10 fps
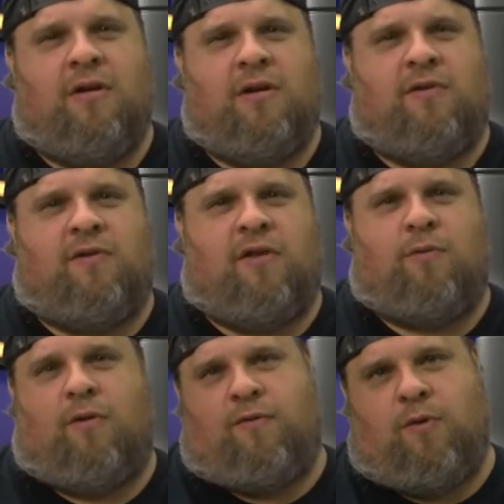You'd sit
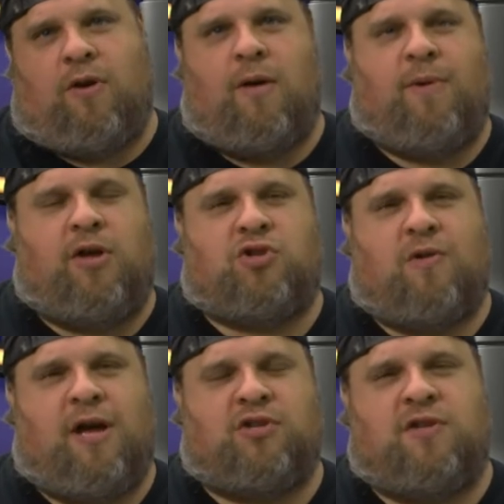through a few coming
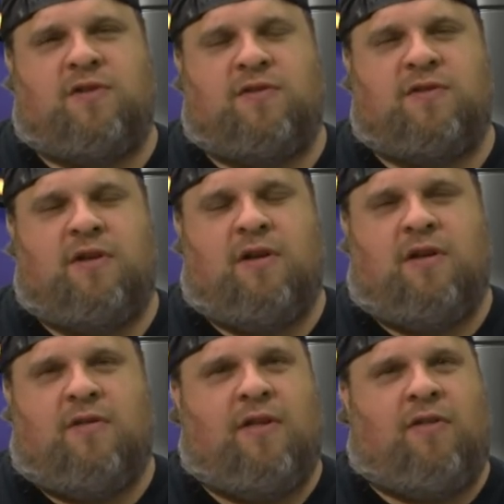attractions,
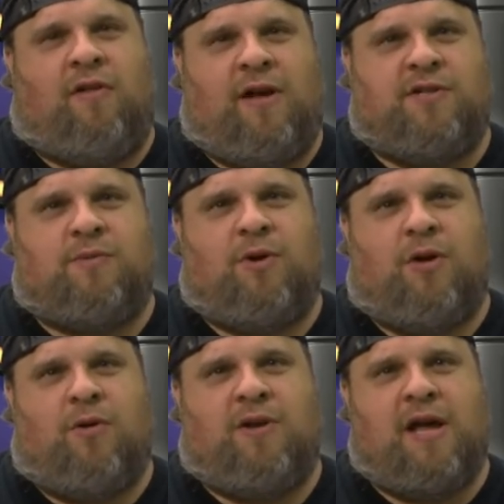then the lights would
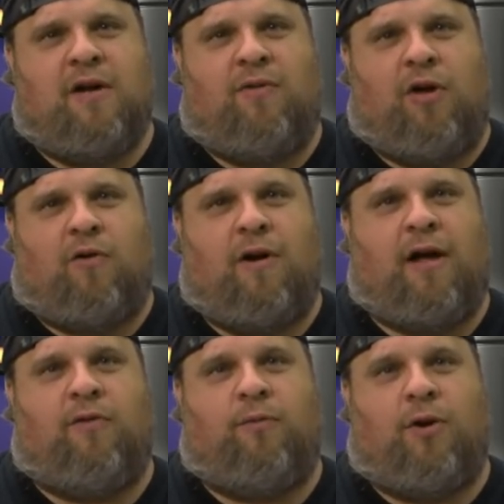go down, the
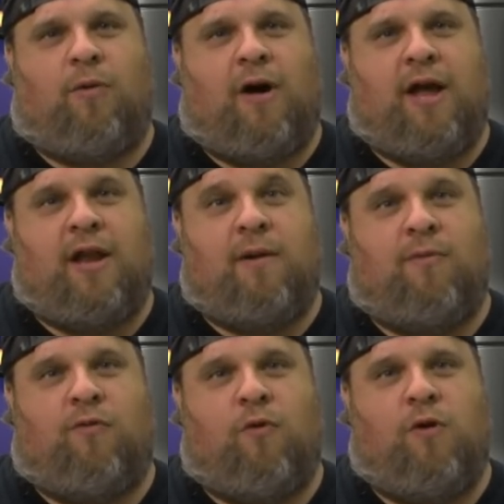crowds would quiet, and
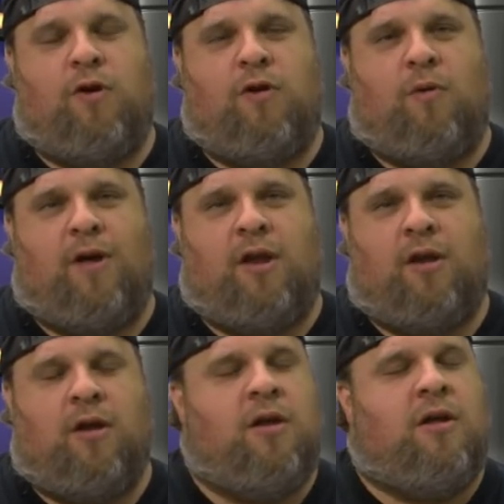before you knew it,
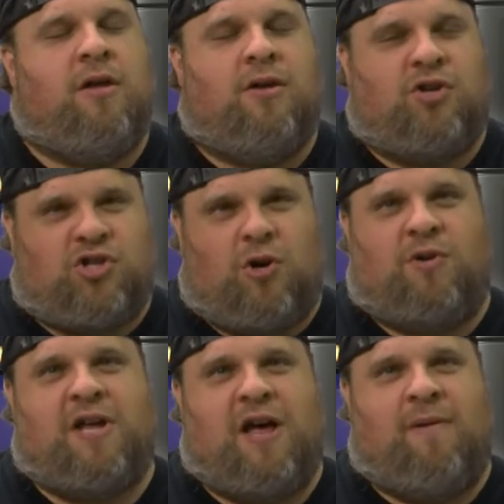
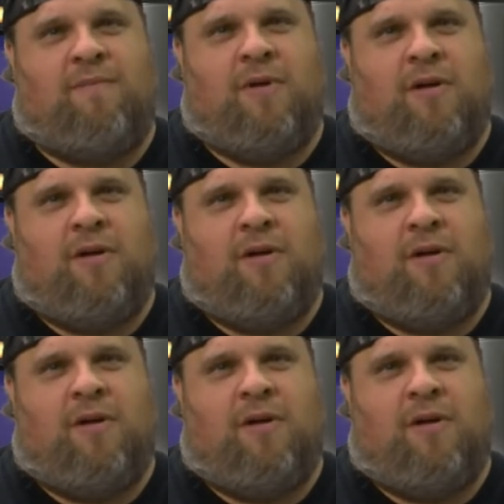showtime.